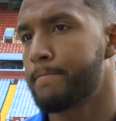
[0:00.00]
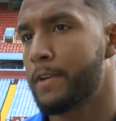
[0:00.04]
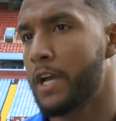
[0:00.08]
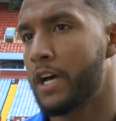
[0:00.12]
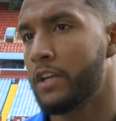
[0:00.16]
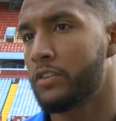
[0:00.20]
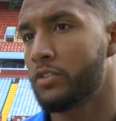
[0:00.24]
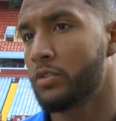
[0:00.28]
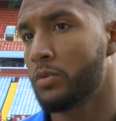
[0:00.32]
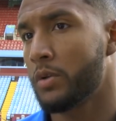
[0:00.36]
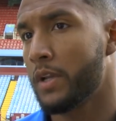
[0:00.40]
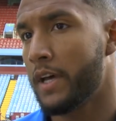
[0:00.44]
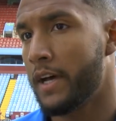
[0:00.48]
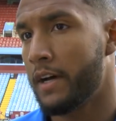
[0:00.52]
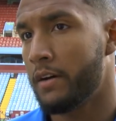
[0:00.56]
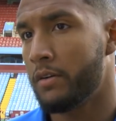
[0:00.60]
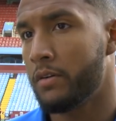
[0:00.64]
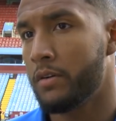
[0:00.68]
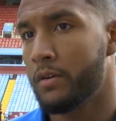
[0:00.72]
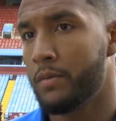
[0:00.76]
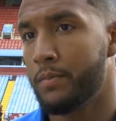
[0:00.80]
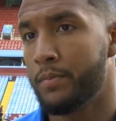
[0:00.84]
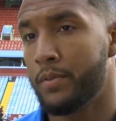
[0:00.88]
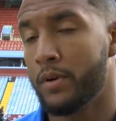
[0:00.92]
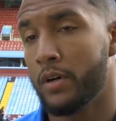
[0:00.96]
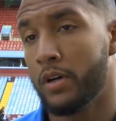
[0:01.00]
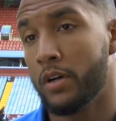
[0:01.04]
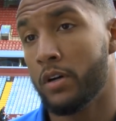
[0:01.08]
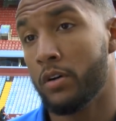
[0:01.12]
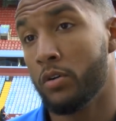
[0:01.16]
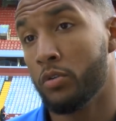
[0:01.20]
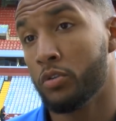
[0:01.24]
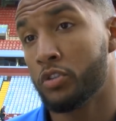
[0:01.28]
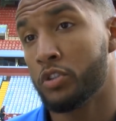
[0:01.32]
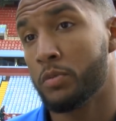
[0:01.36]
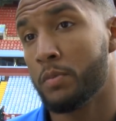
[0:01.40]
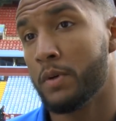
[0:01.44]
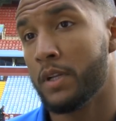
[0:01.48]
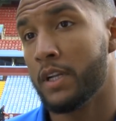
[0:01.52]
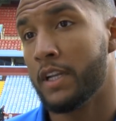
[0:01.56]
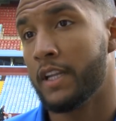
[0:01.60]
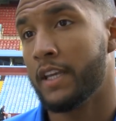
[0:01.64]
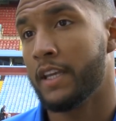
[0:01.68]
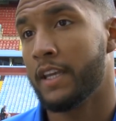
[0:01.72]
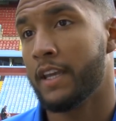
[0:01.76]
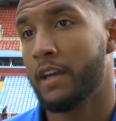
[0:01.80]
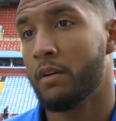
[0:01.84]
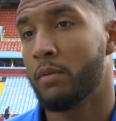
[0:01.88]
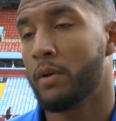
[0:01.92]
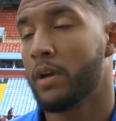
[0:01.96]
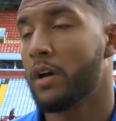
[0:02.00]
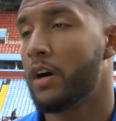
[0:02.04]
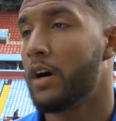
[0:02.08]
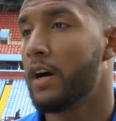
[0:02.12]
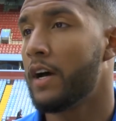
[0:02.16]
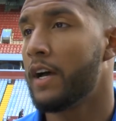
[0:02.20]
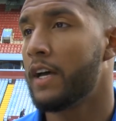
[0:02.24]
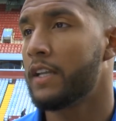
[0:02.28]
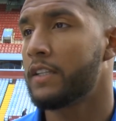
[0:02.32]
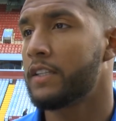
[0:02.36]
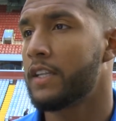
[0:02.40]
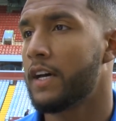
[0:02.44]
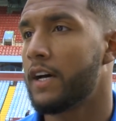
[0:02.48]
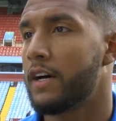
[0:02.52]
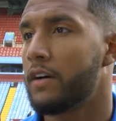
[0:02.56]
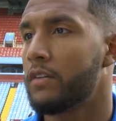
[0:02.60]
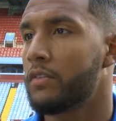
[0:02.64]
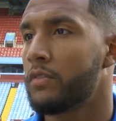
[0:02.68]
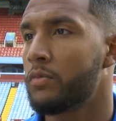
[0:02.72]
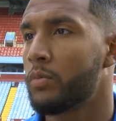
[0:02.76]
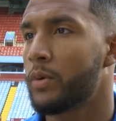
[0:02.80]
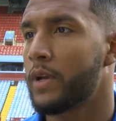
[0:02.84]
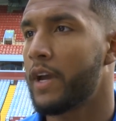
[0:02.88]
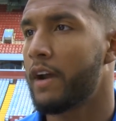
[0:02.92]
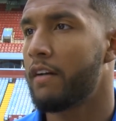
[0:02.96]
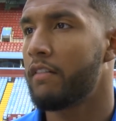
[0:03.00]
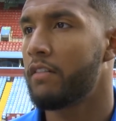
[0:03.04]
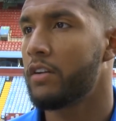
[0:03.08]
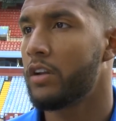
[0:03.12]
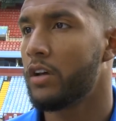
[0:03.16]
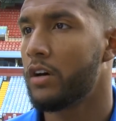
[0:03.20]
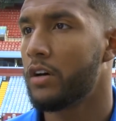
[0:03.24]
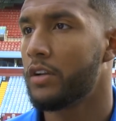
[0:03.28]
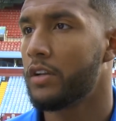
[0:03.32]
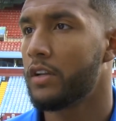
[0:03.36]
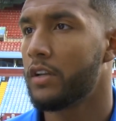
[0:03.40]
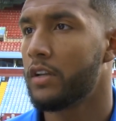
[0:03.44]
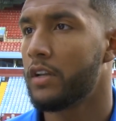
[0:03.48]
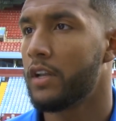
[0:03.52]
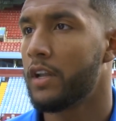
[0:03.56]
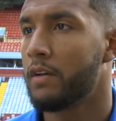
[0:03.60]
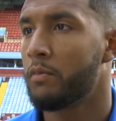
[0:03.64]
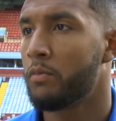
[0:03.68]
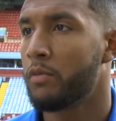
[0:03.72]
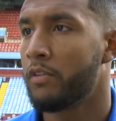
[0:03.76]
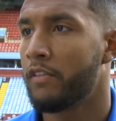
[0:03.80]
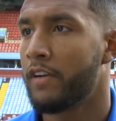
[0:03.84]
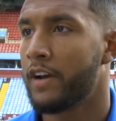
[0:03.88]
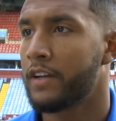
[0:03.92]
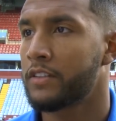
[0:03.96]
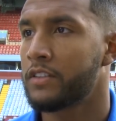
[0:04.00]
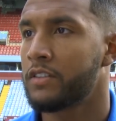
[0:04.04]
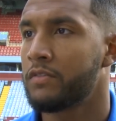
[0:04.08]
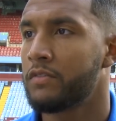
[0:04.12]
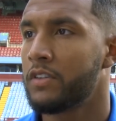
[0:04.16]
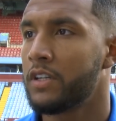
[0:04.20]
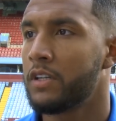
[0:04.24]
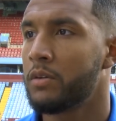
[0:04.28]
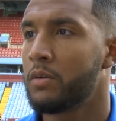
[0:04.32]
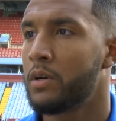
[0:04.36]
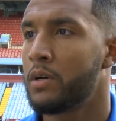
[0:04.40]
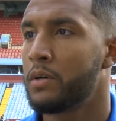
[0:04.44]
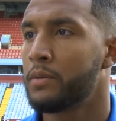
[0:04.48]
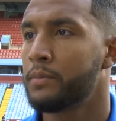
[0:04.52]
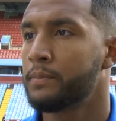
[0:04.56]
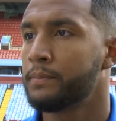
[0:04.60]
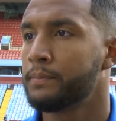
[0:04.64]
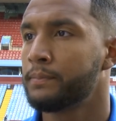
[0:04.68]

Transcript: cancelled out. But ultimately, yeah, we got our head down, we carried on, and we reacted really well.